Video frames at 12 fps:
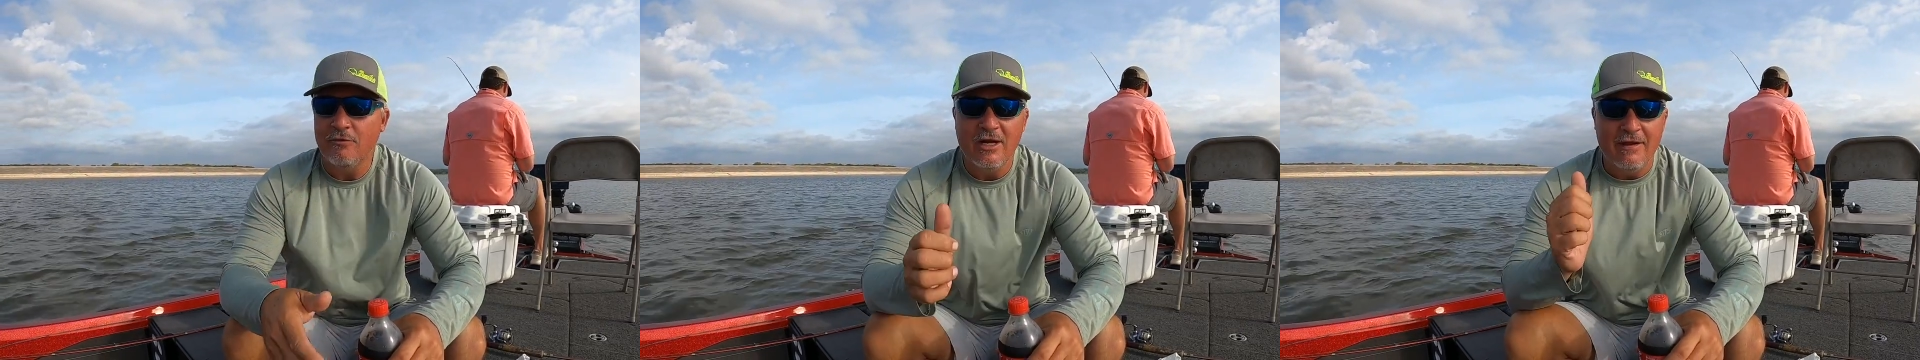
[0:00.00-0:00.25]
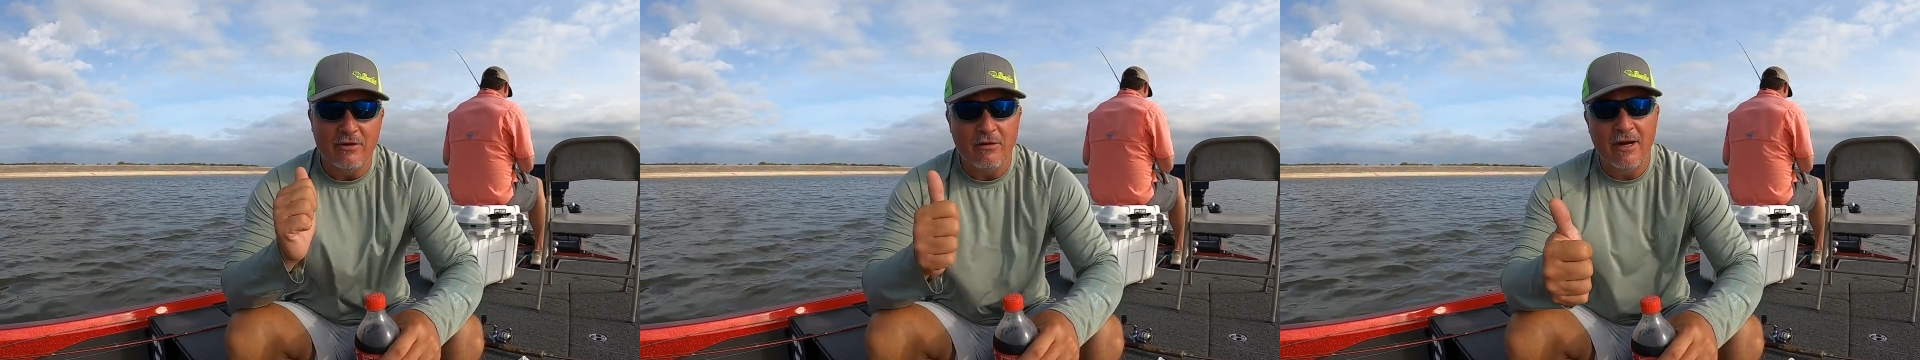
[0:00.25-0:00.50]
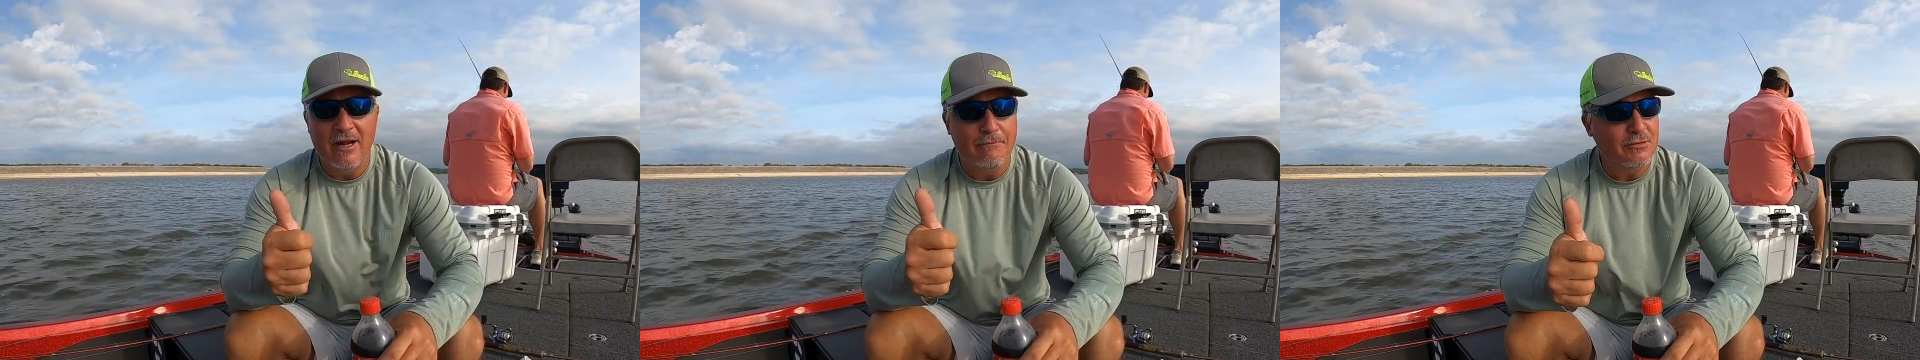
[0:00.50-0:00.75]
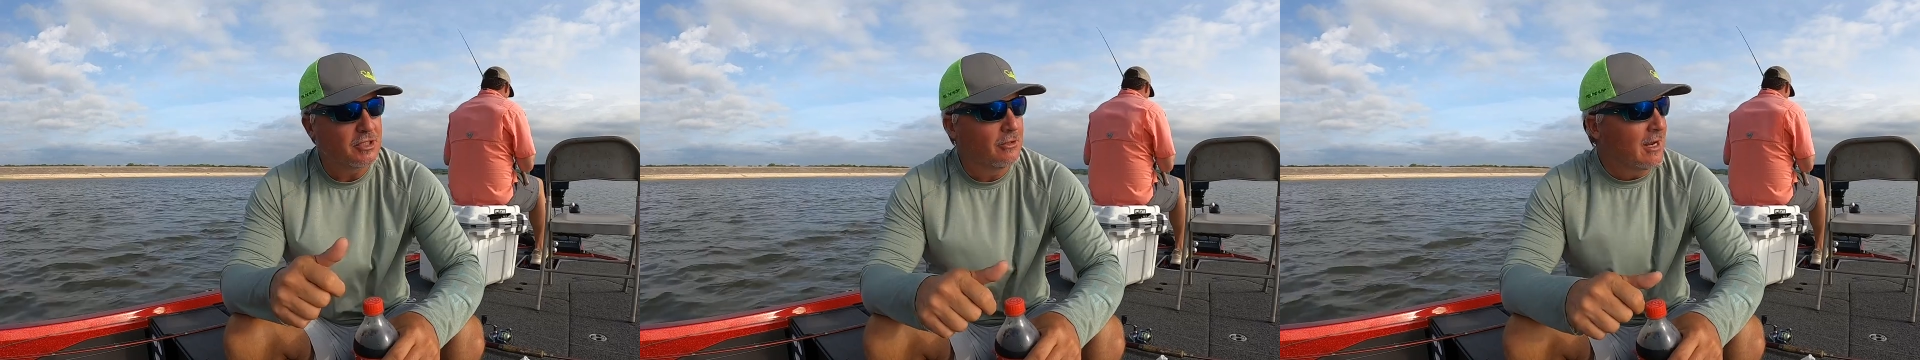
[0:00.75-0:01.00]
We're gonna have a great
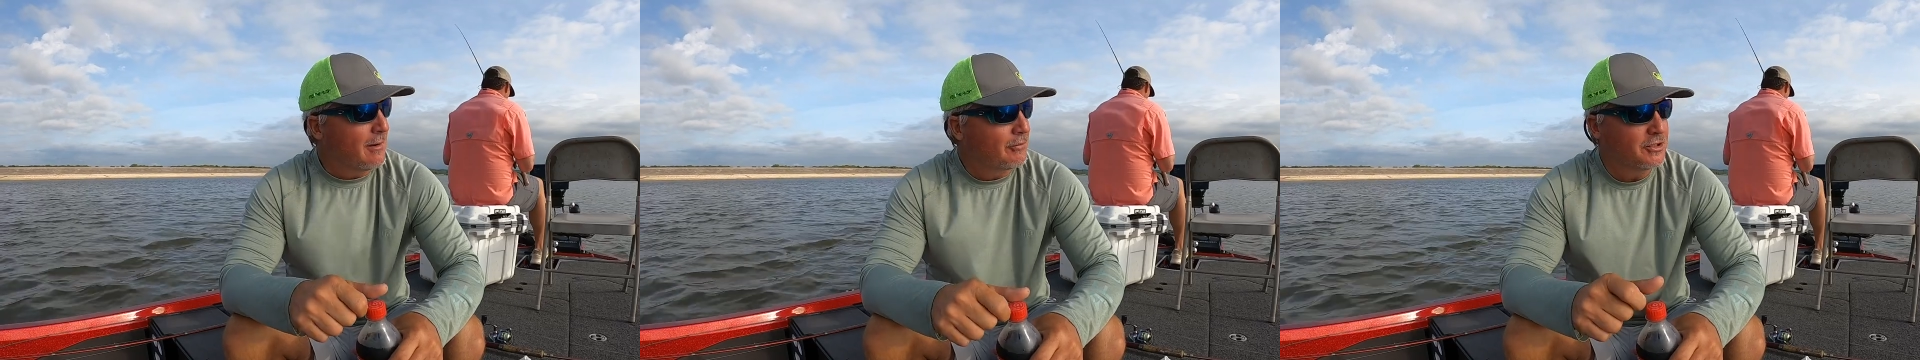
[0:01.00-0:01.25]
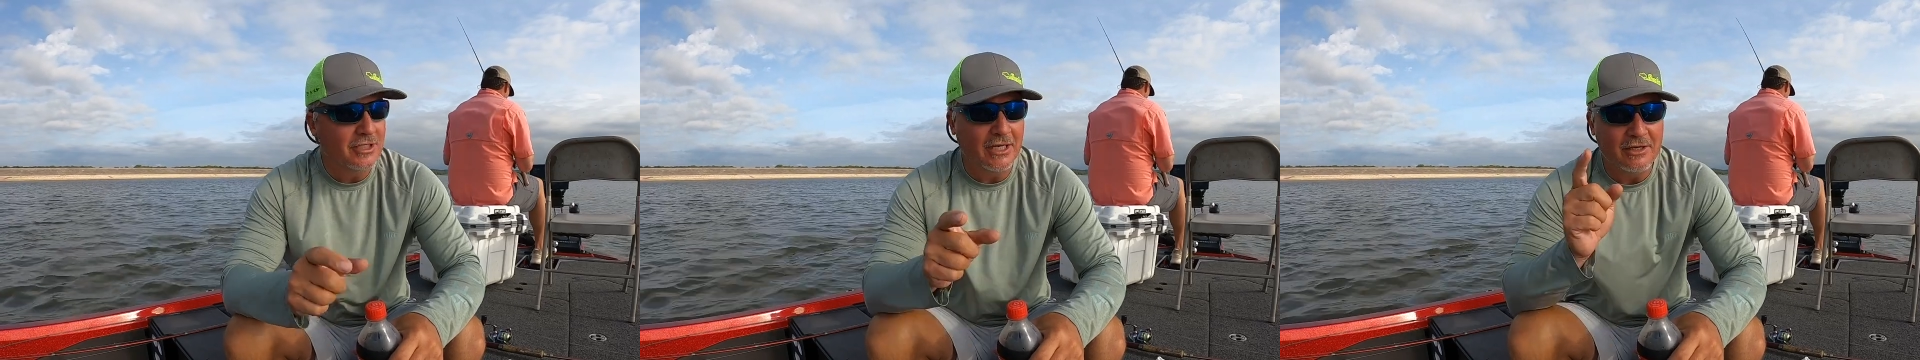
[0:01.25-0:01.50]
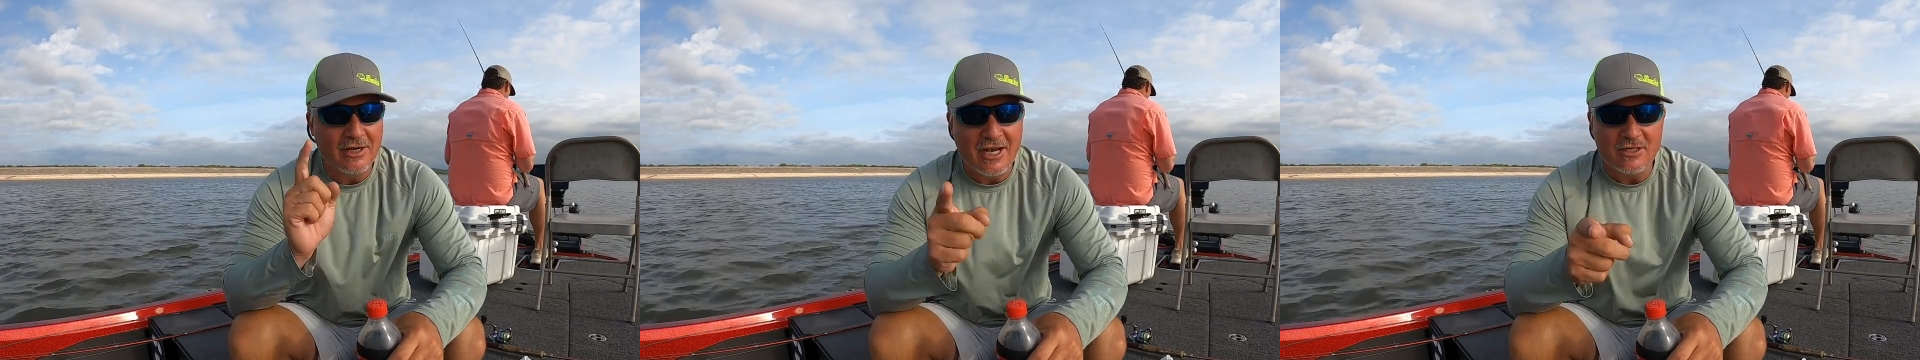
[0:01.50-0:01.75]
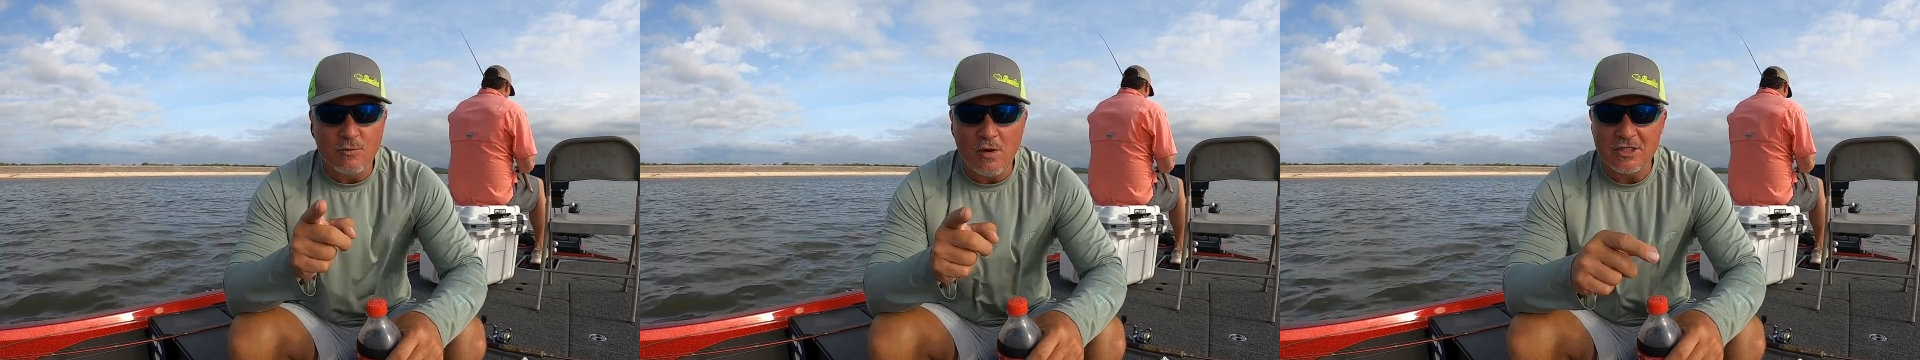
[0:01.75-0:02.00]
episode and I appreciate you
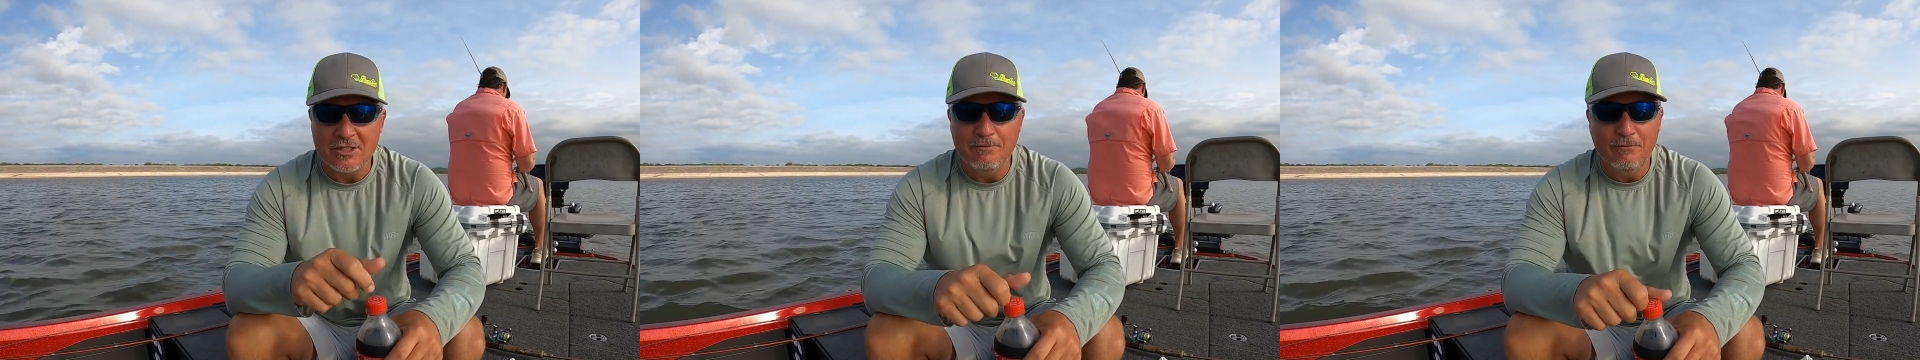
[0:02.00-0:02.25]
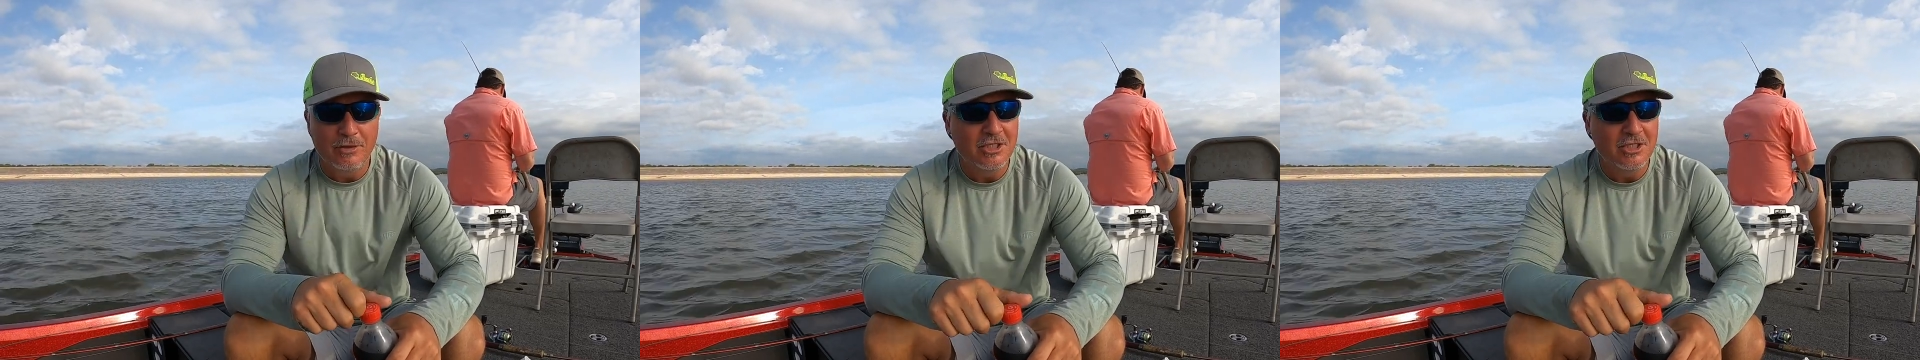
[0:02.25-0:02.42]
guys watching.